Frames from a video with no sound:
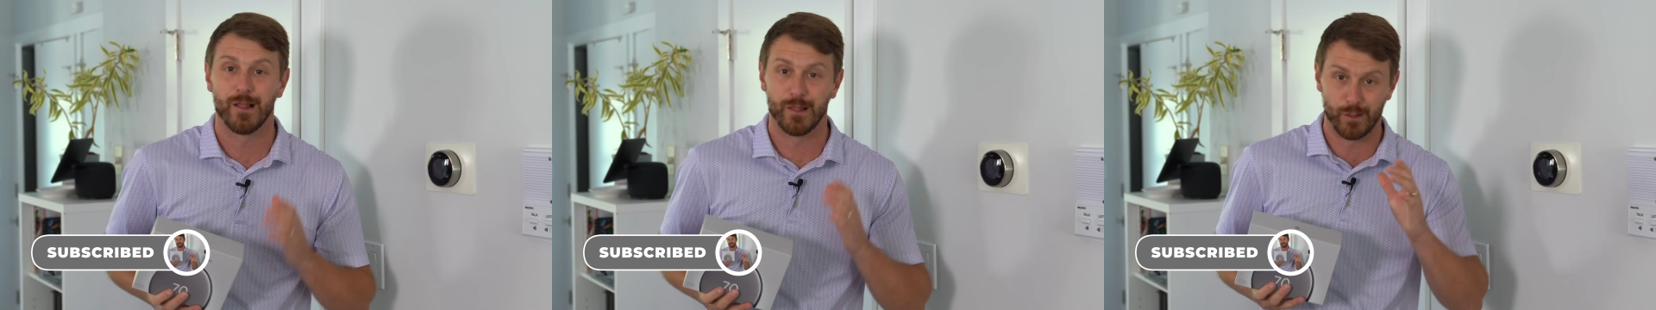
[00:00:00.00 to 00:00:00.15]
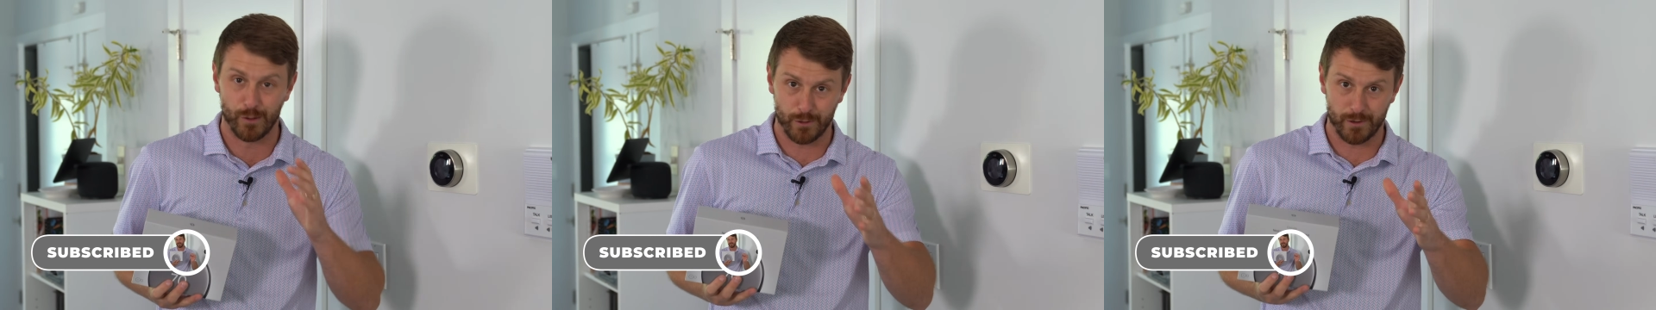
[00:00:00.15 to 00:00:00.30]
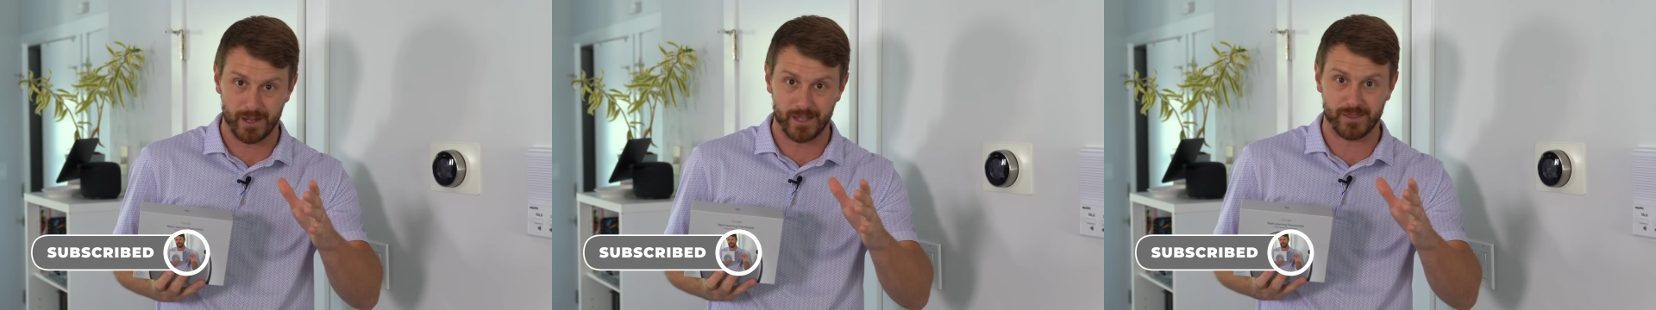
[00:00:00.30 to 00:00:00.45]

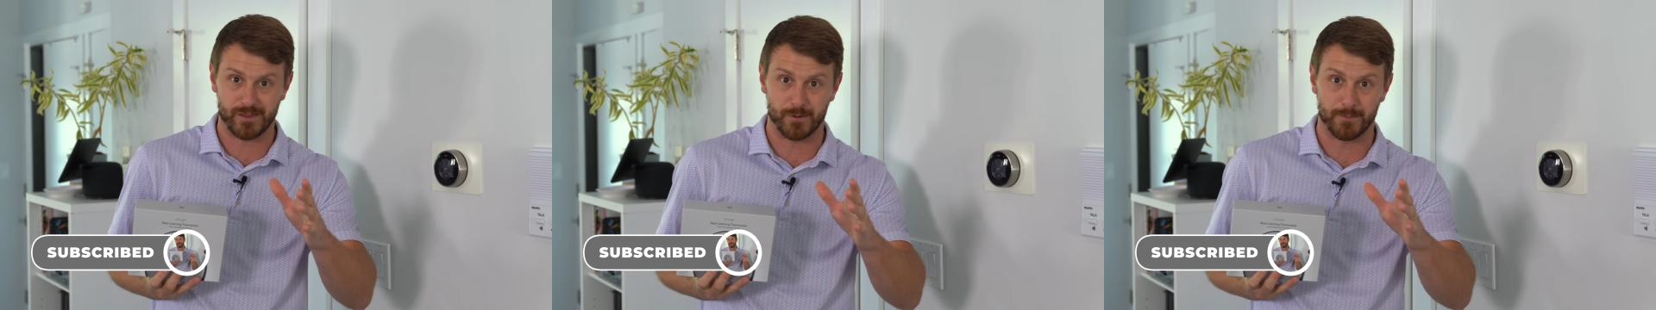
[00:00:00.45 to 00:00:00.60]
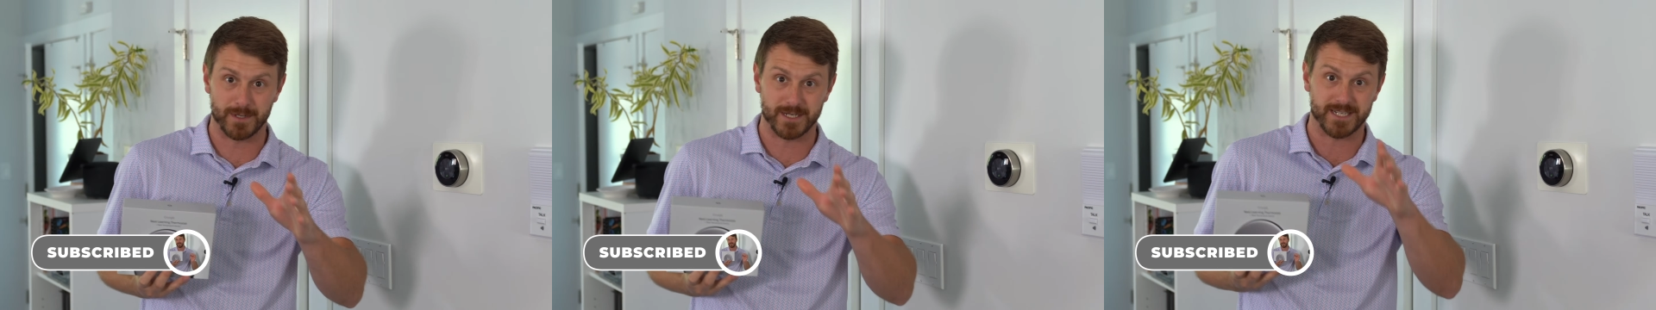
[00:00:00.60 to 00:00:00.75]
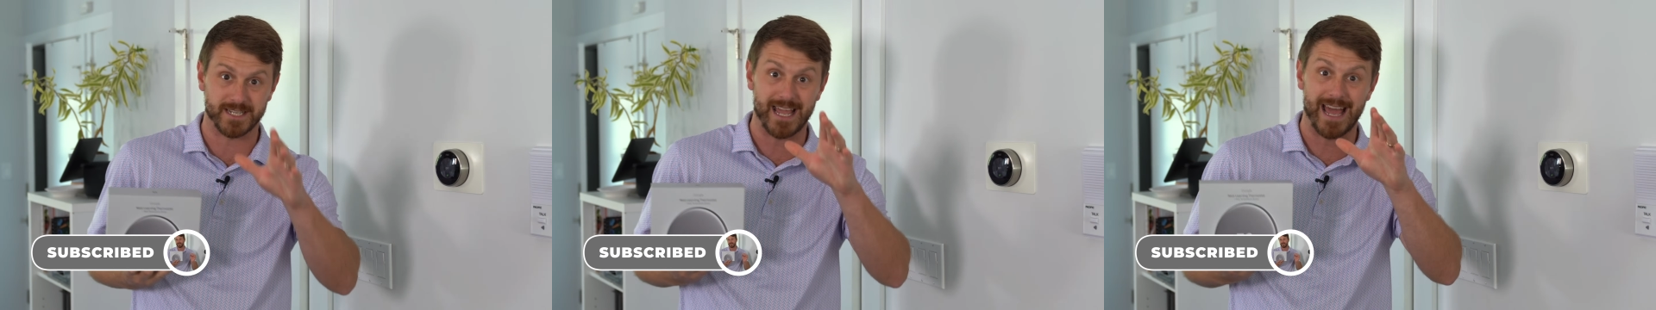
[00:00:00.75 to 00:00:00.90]
Learning
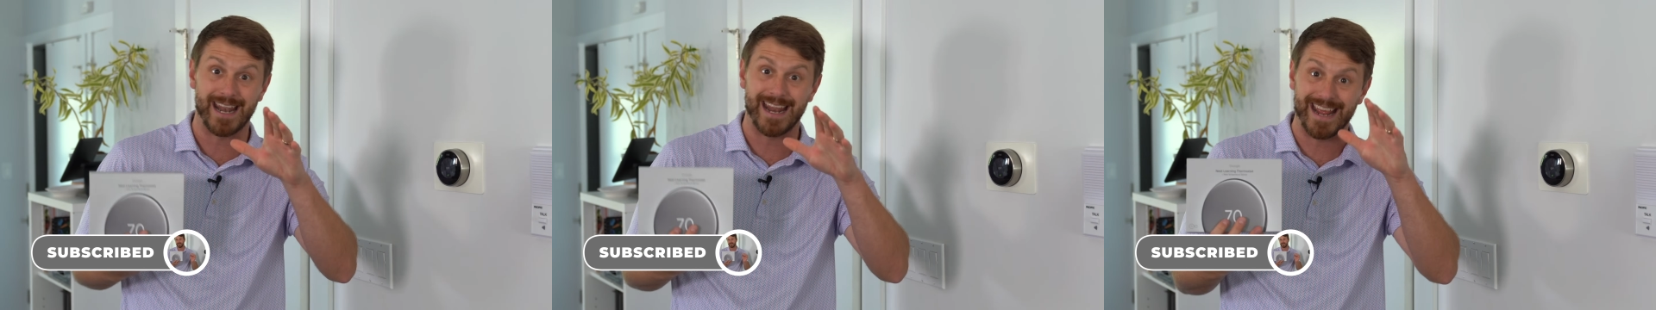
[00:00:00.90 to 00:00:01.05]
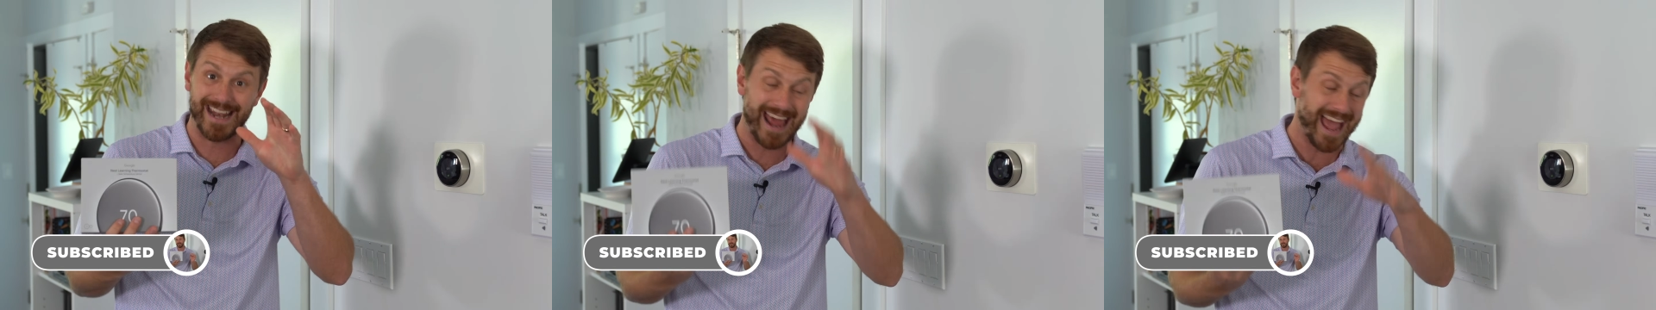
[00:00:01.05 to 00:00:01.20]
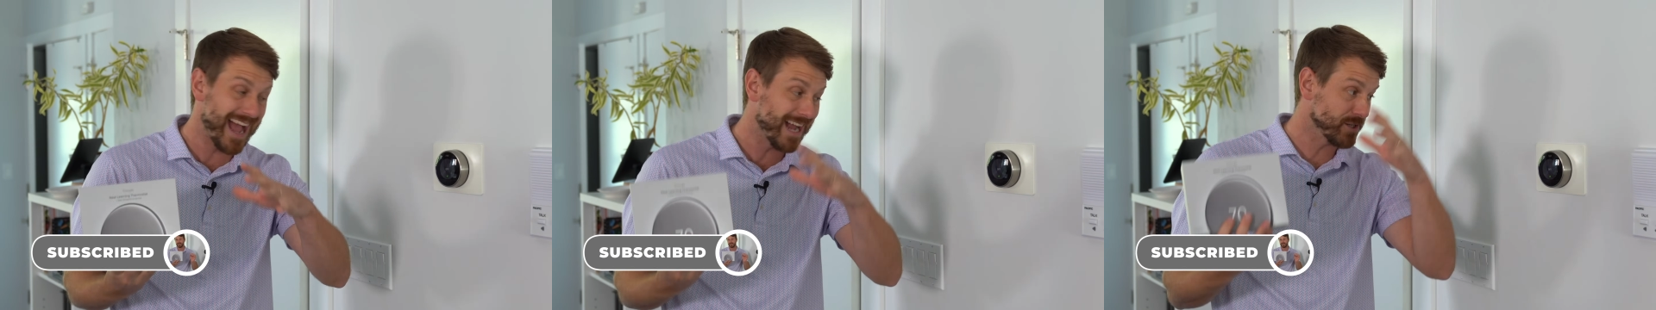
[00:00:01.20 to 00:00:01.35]
thermostat,
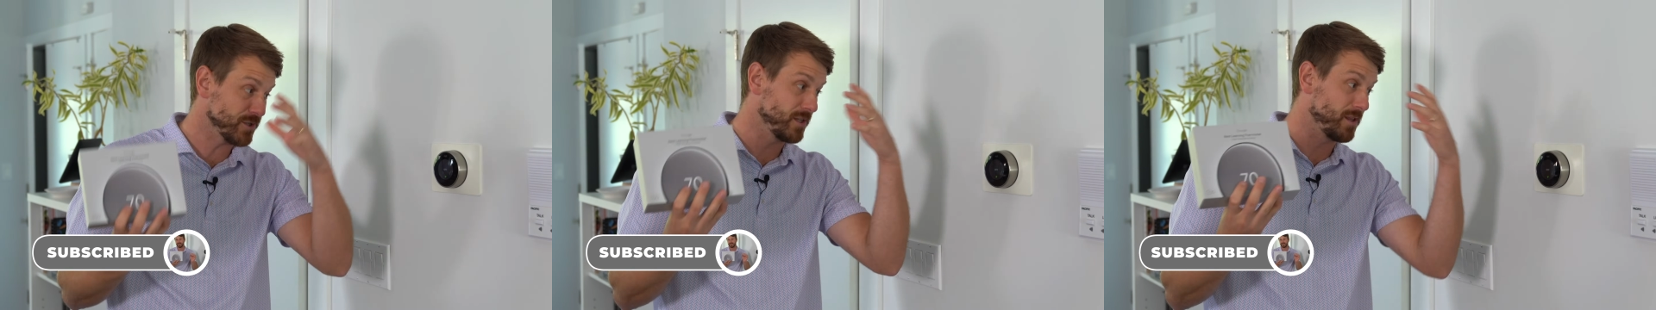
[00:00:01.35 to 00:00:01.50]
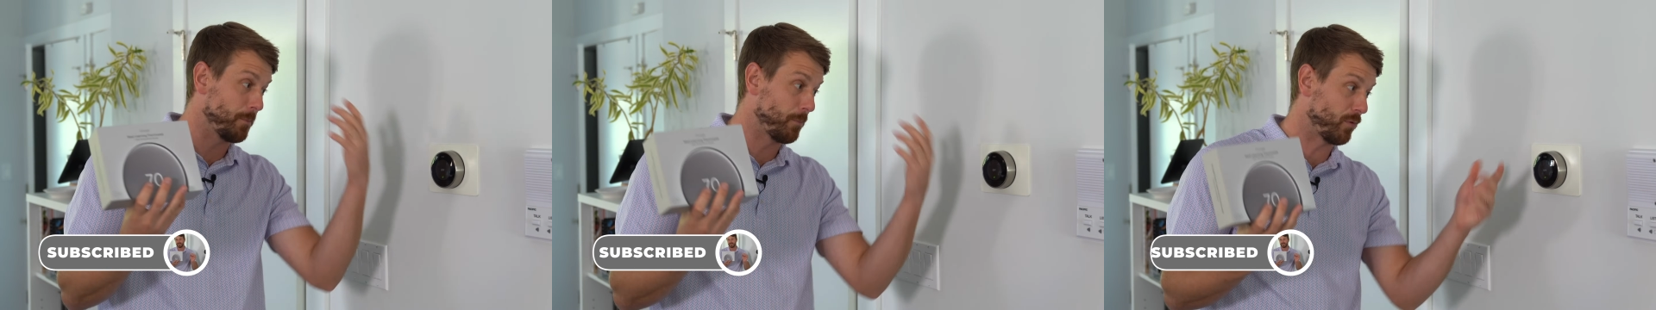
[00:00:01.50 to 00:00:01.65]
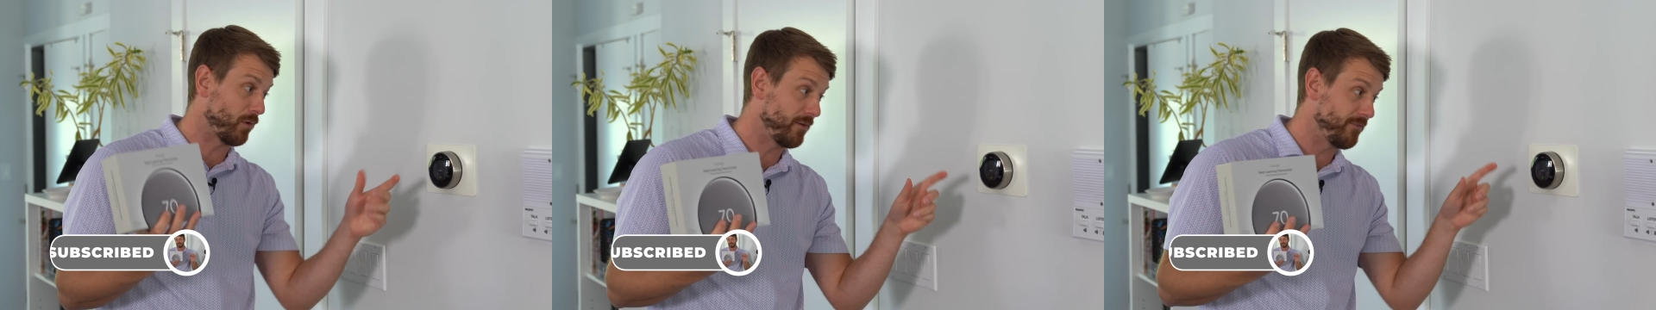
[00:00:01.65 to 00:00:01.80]
and actually
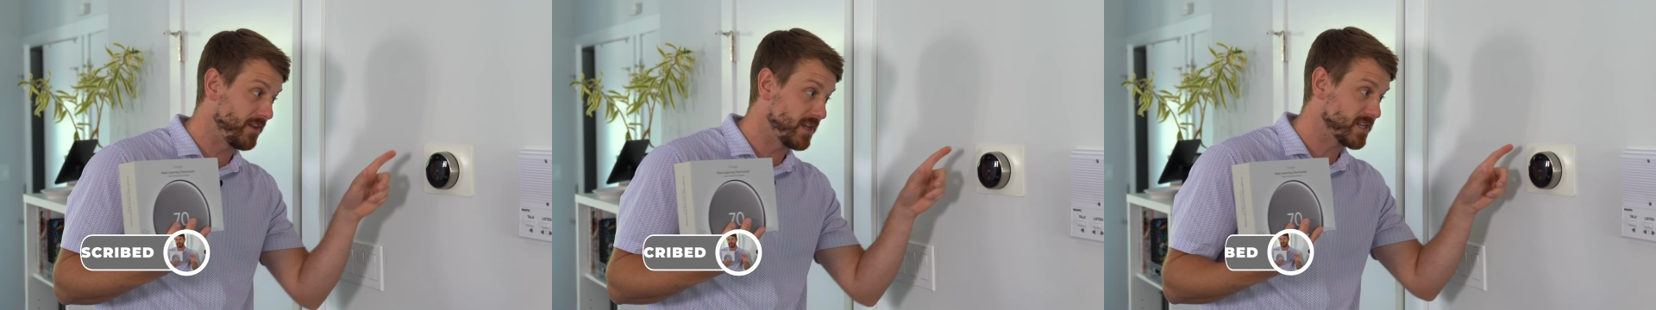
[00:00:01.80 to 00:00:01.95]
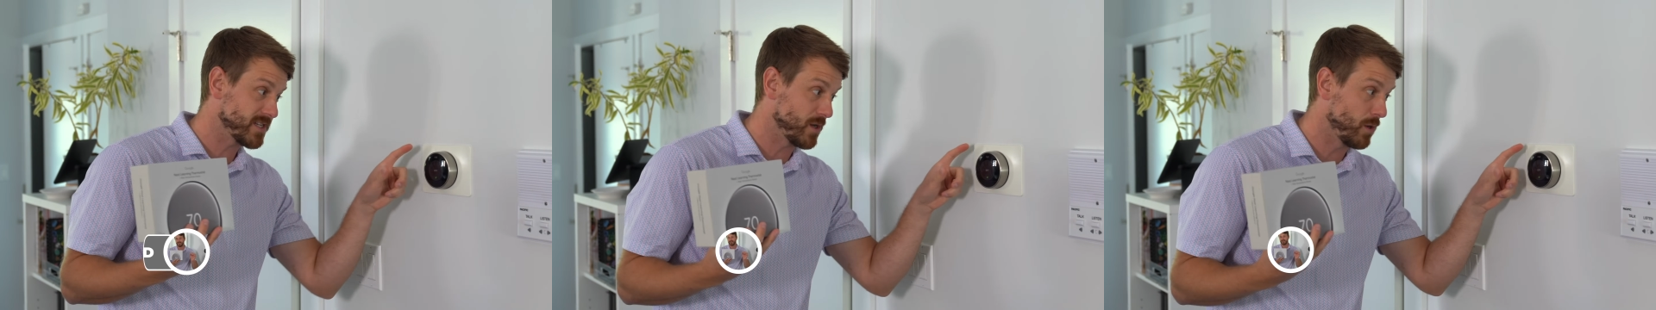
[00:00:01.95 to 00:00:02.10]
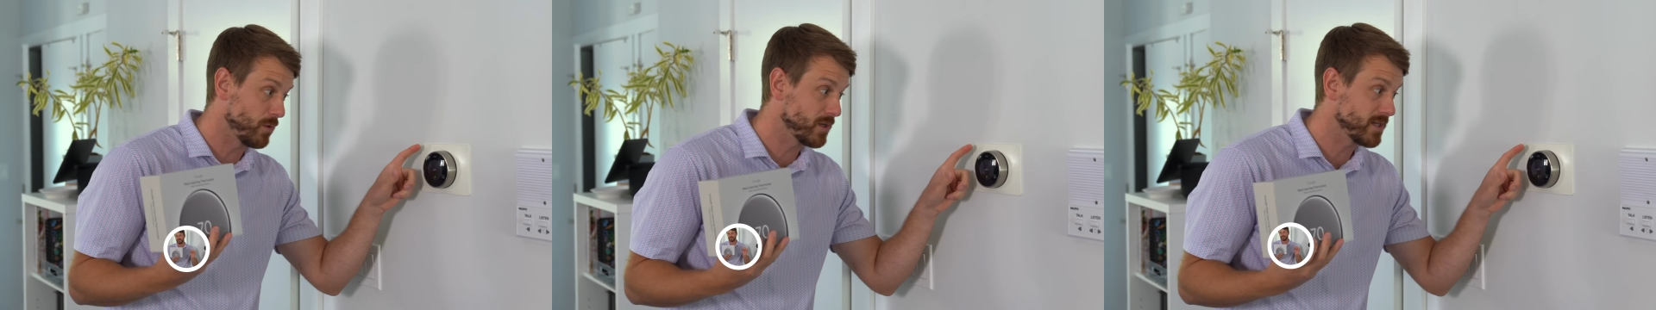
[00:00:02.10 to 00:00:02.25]
the
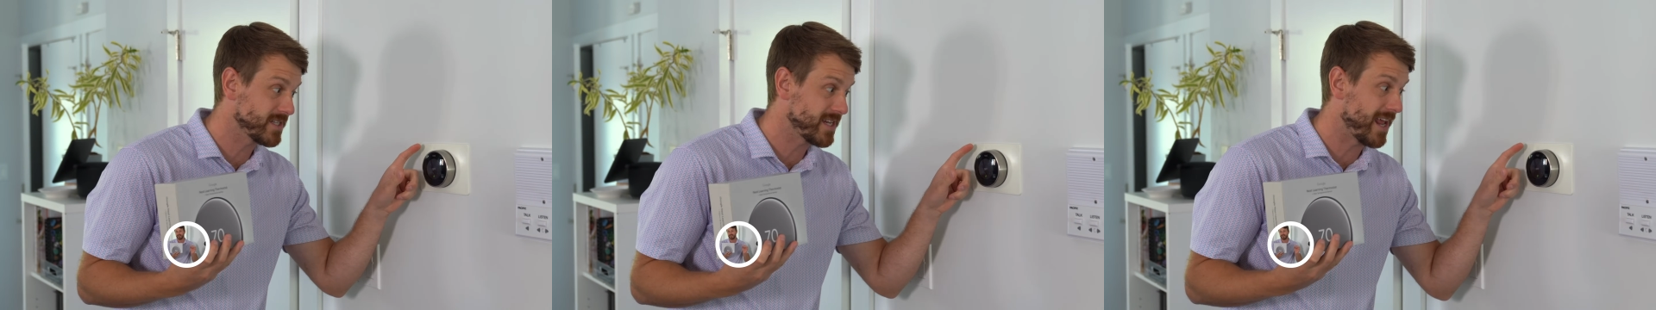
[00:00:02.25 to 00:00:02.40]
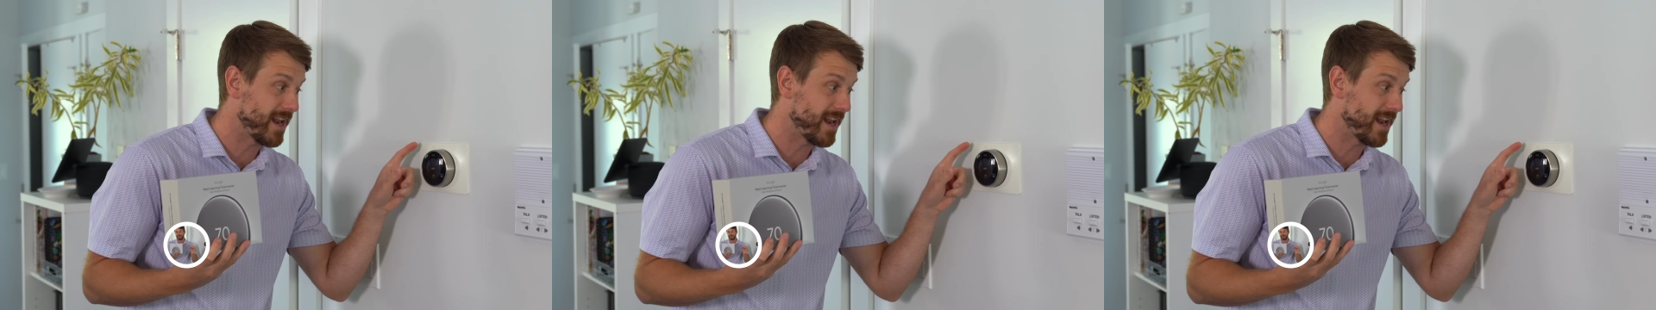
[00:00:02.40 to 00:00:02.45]
previous owners